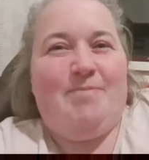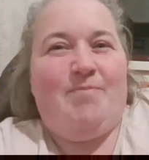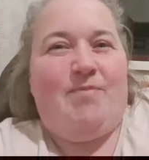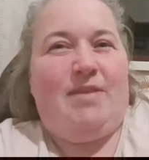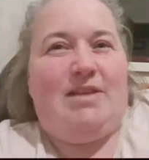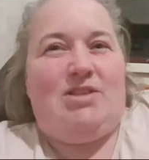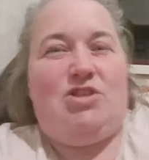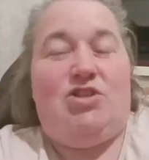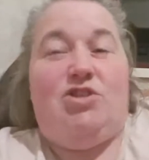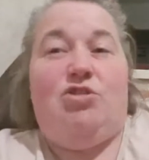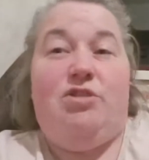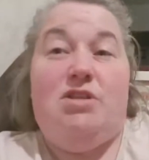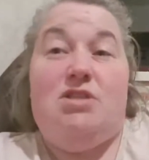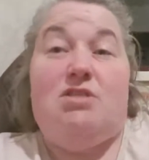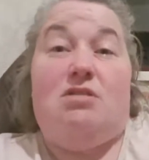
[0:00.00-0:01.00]
It should
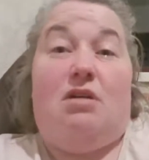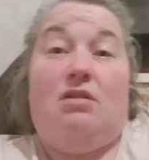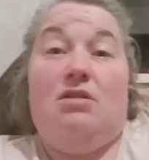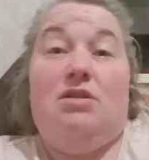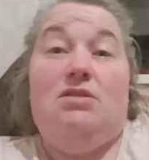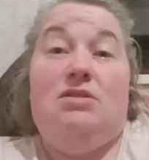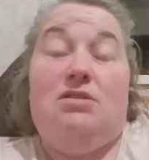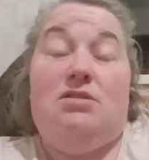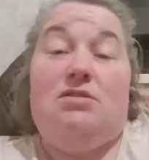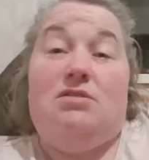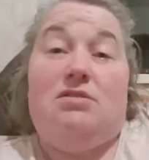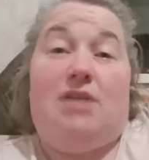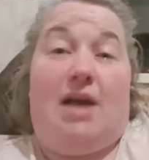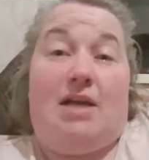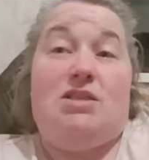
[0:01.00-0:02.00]
join Scotland,
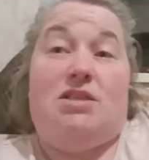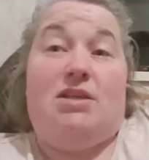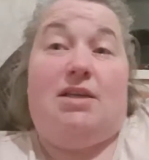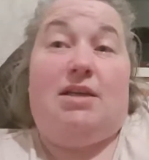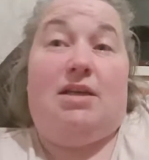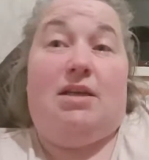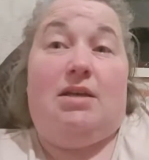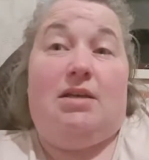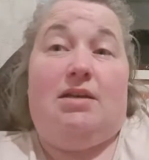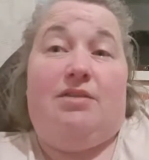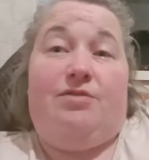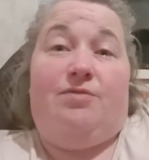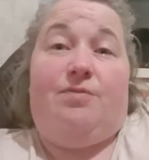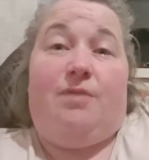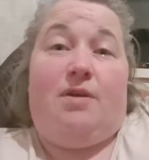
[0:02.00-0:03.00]
actually.
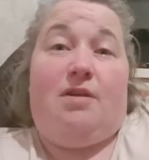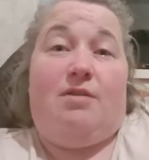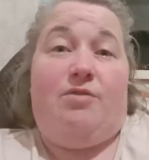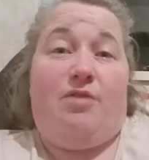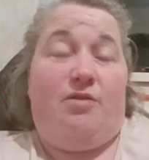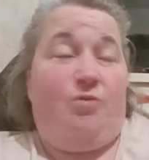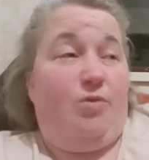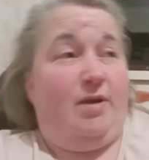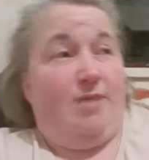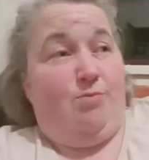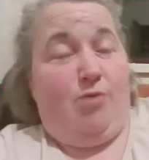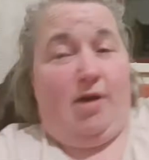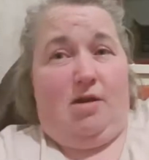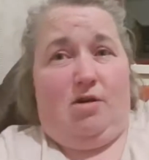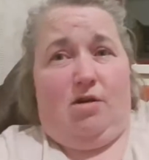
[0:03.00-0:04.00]
If we
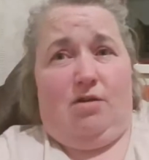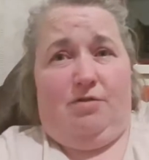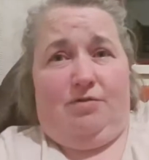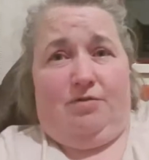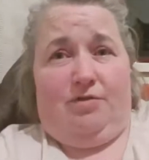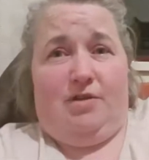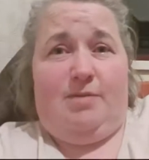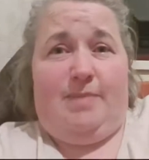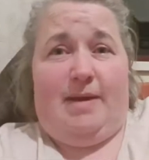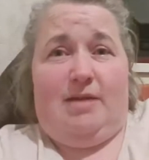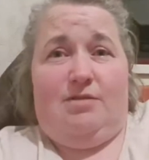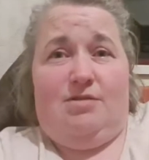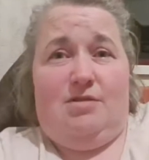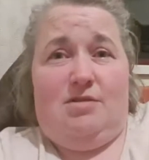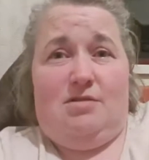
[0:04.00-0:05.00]
break off for
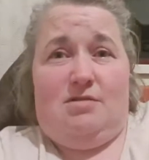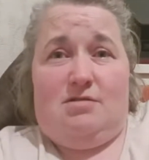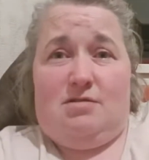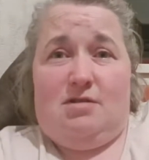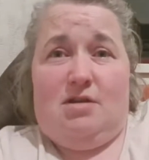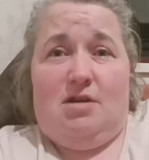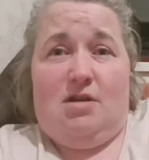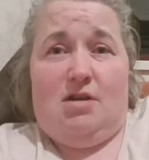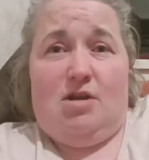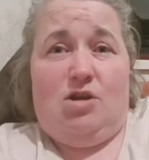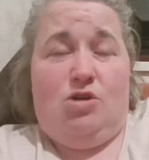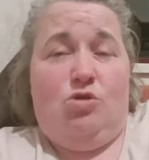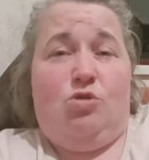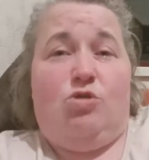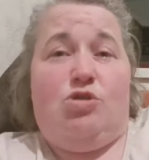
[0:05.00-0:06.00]
independence,
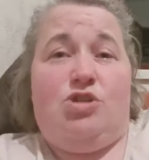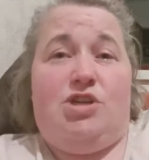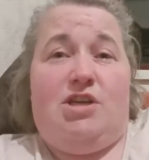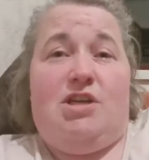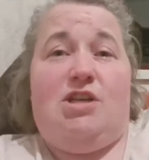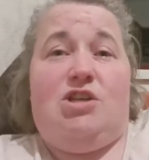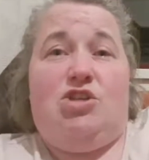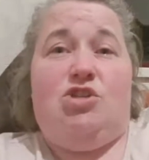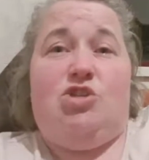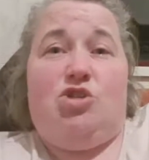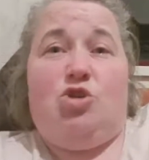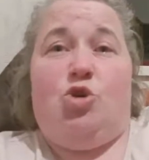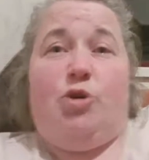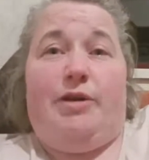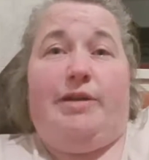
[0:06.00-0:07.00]
Yorkshire should
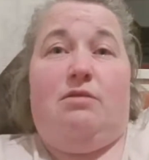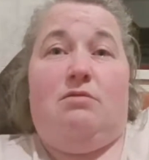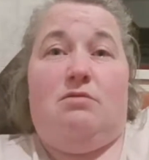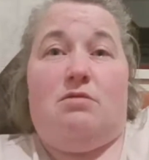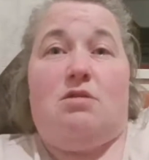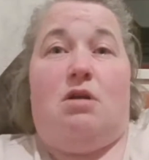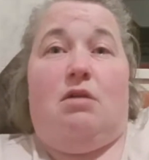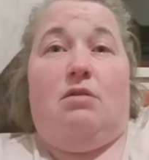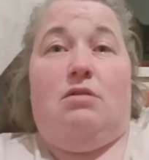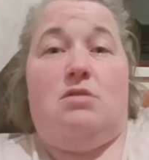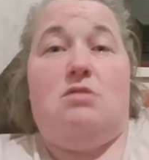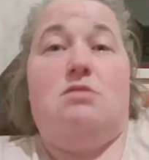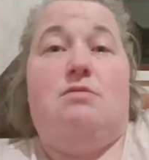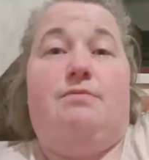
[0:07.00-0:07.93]
join Scotland.